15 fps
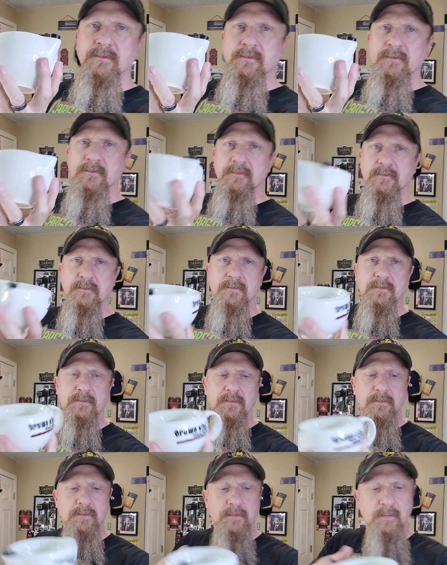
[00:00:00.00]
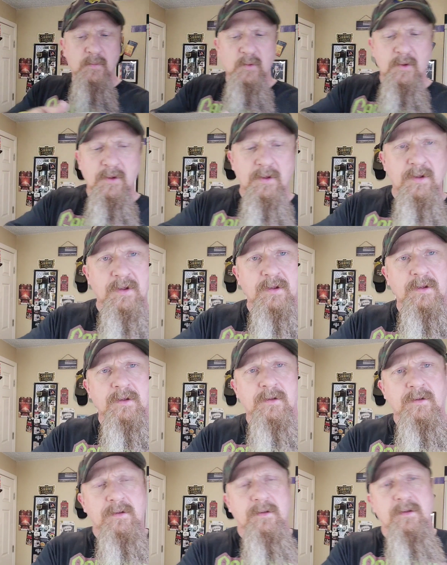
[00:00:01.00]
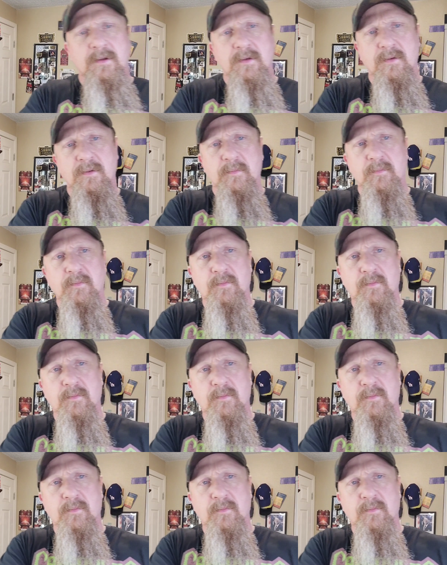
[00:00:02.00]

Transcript: (silence)